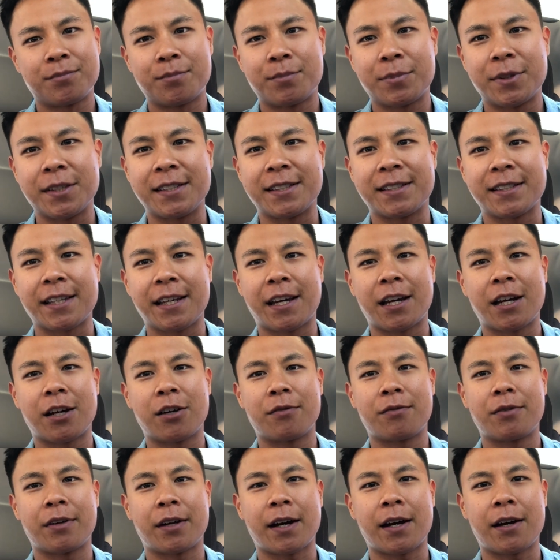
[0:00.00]
Please take care
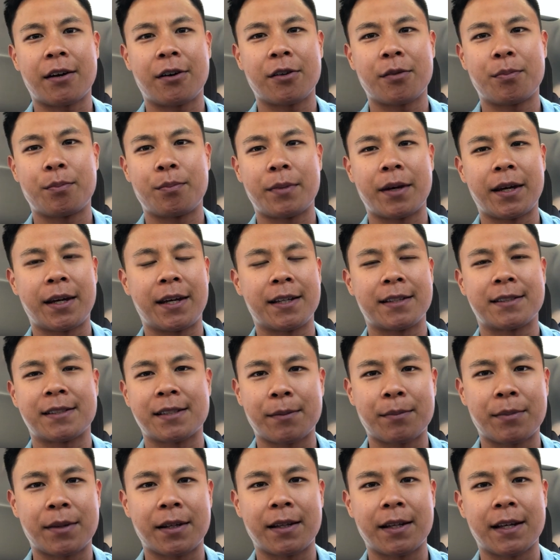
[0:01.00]
of your health. Make it
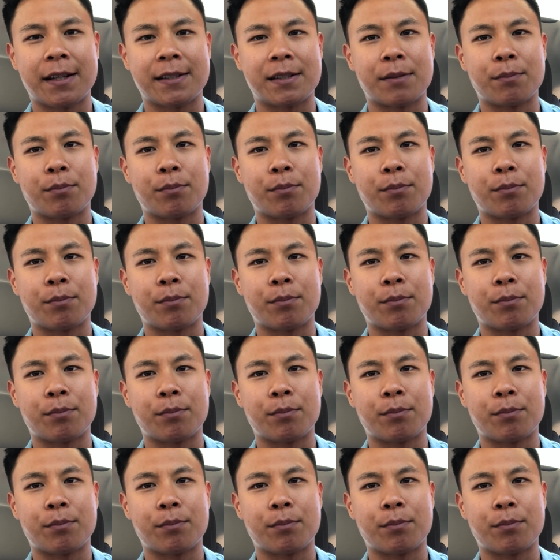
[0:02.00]
something that's